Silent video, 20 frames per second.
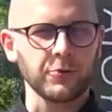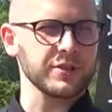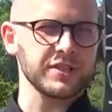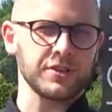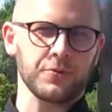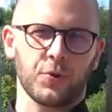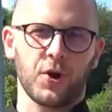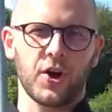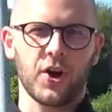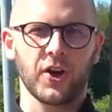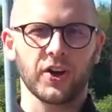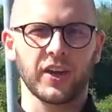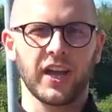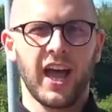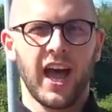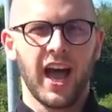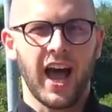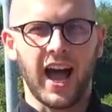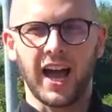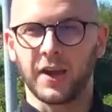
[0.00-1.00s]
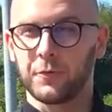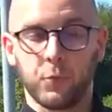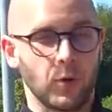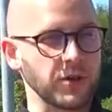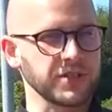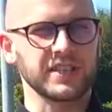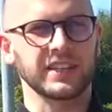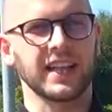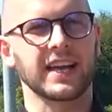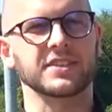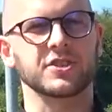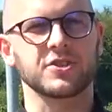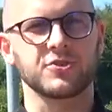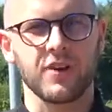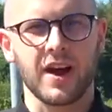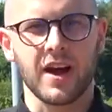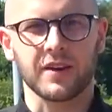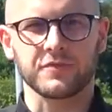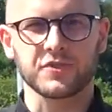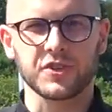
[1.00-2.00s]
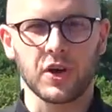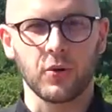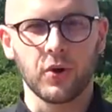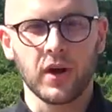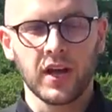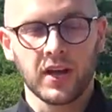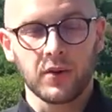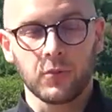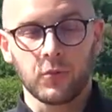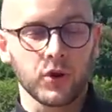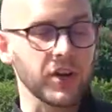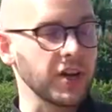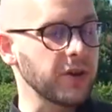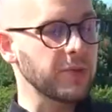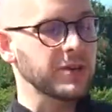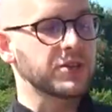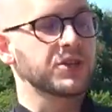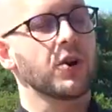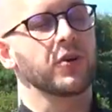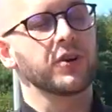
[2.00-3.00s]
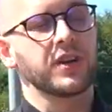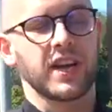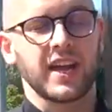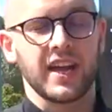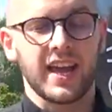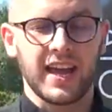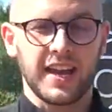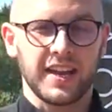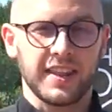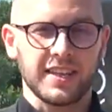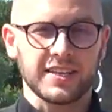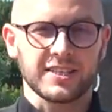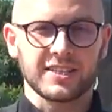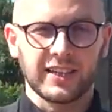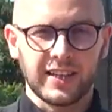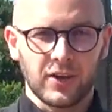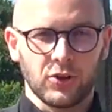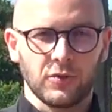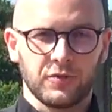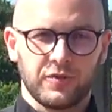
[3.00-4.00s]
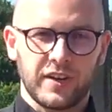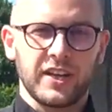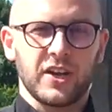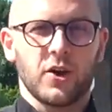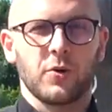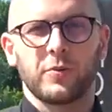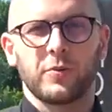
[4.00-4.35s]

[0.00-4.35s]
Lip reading: does it work, and what's it like to drive? So we're going to be showing you in this little video